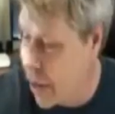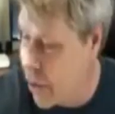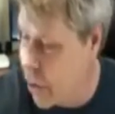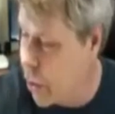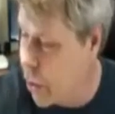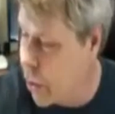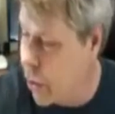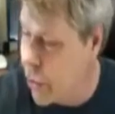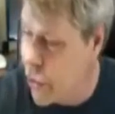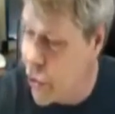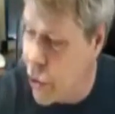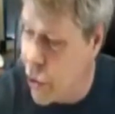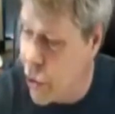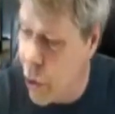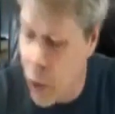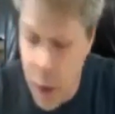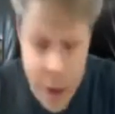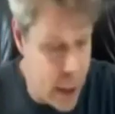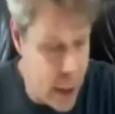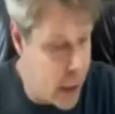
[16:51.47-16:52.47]
of cool.
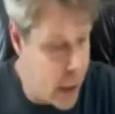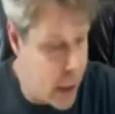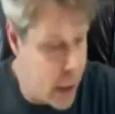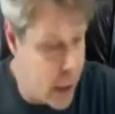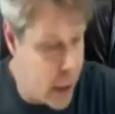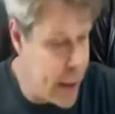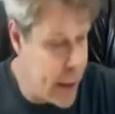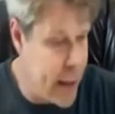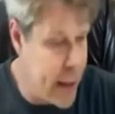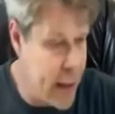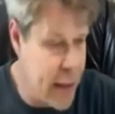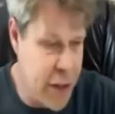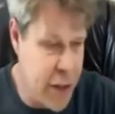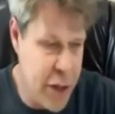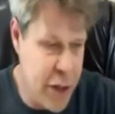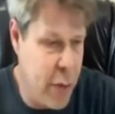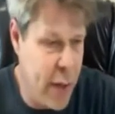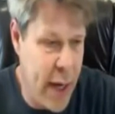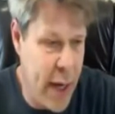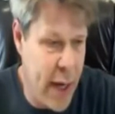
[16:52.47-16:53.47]
So here it is,
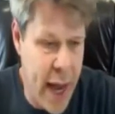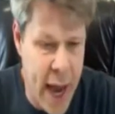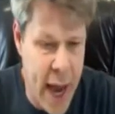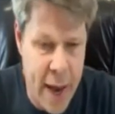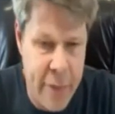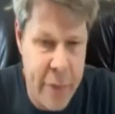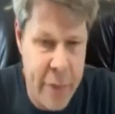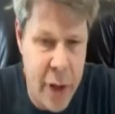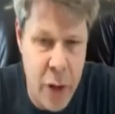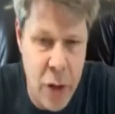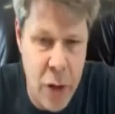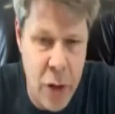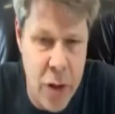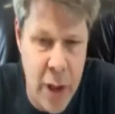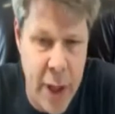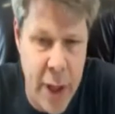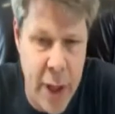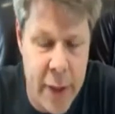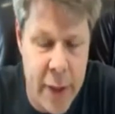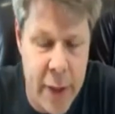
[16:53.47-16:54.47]
two and a half
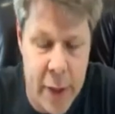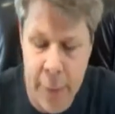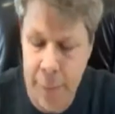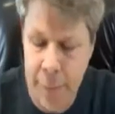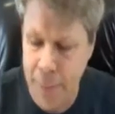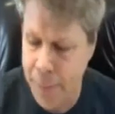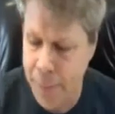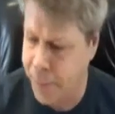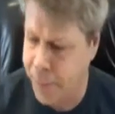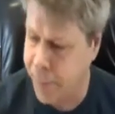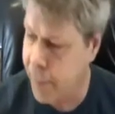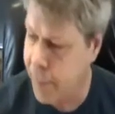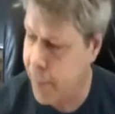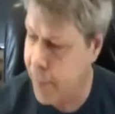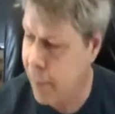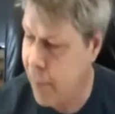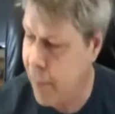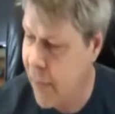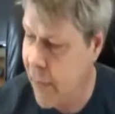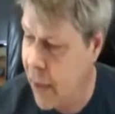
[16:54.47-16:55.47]
years later.
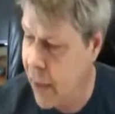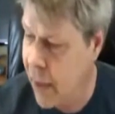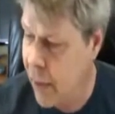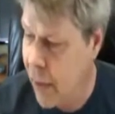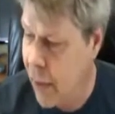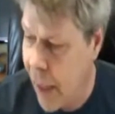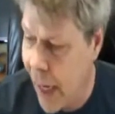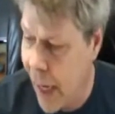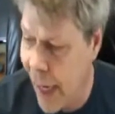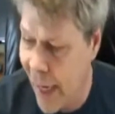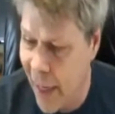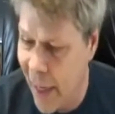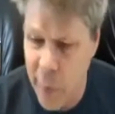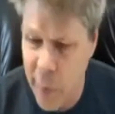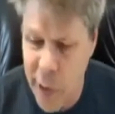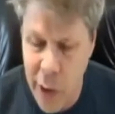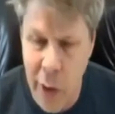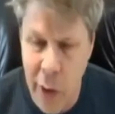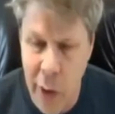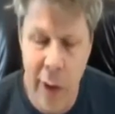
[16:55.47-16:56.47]
I
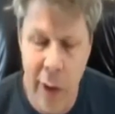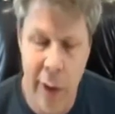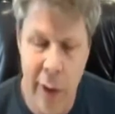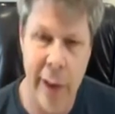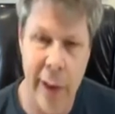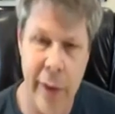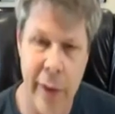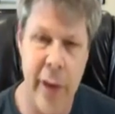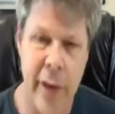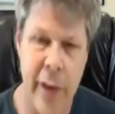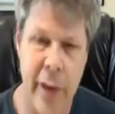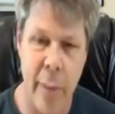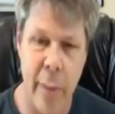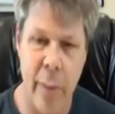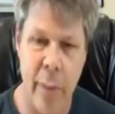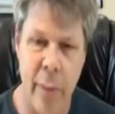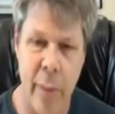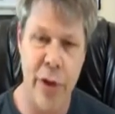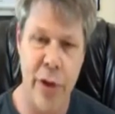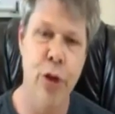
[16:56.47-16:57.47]
am currently the
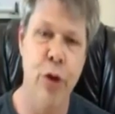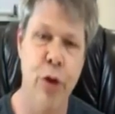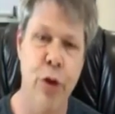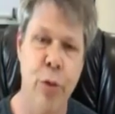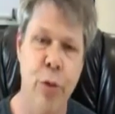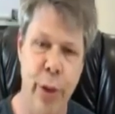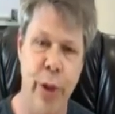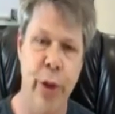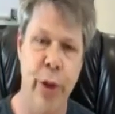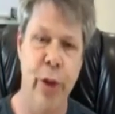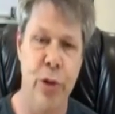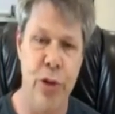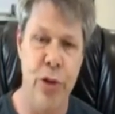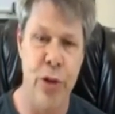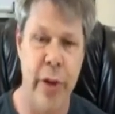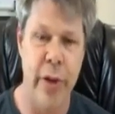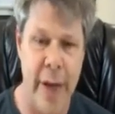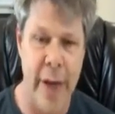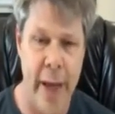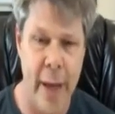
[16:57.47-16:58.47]
number two
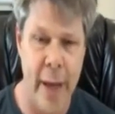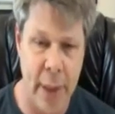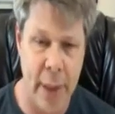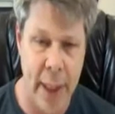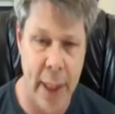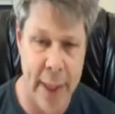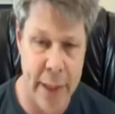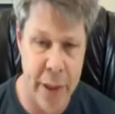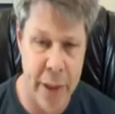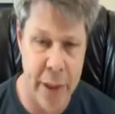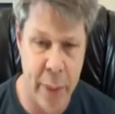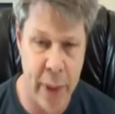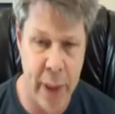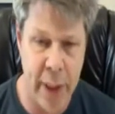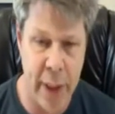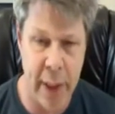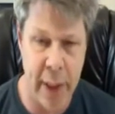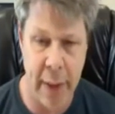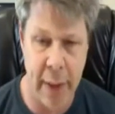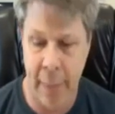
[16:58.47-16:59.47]
producer in
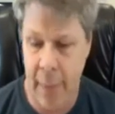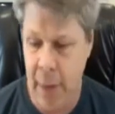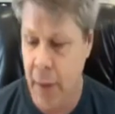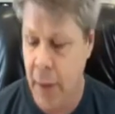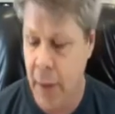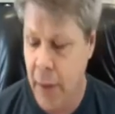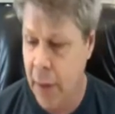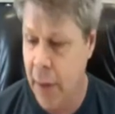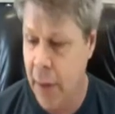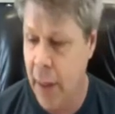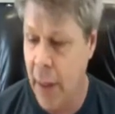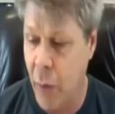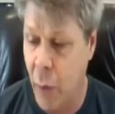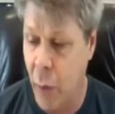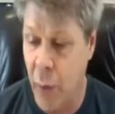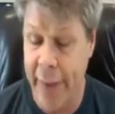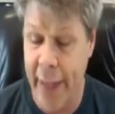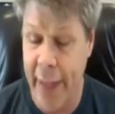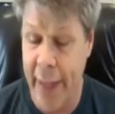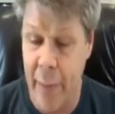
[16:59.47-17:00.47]
MLSP. Now,
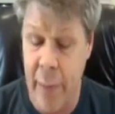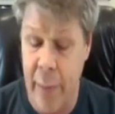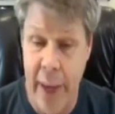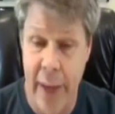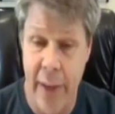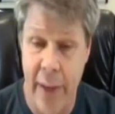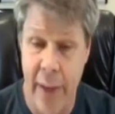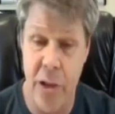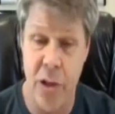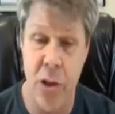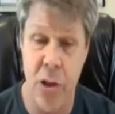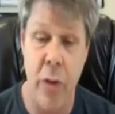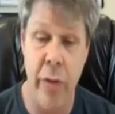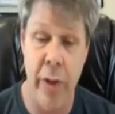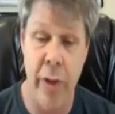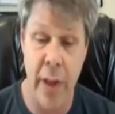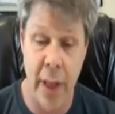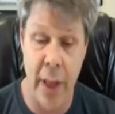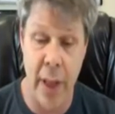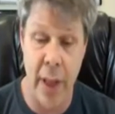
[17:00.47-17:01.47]
what that means is
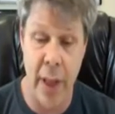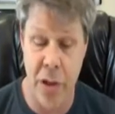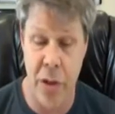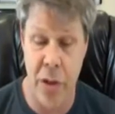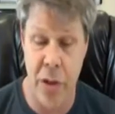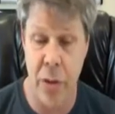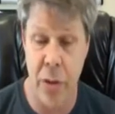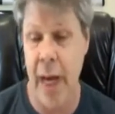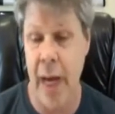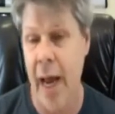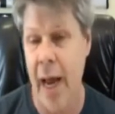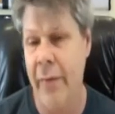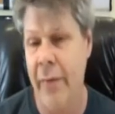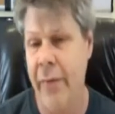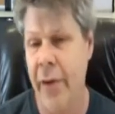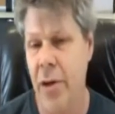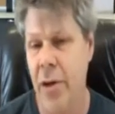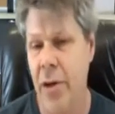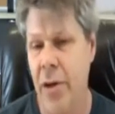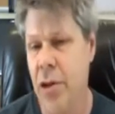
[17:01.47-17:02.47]
over the last two and a
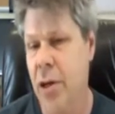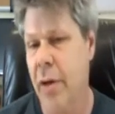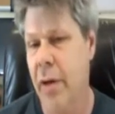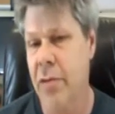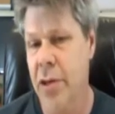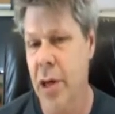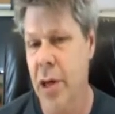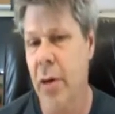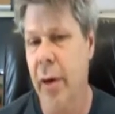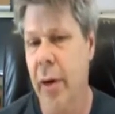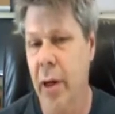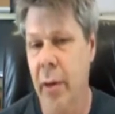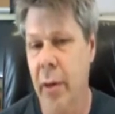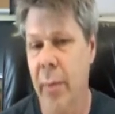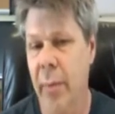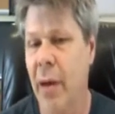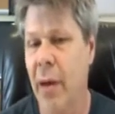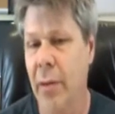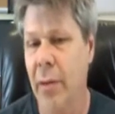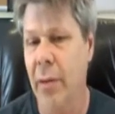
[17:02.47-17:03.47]
half years, I've generated
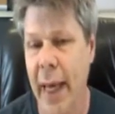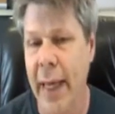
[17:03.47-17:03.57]
about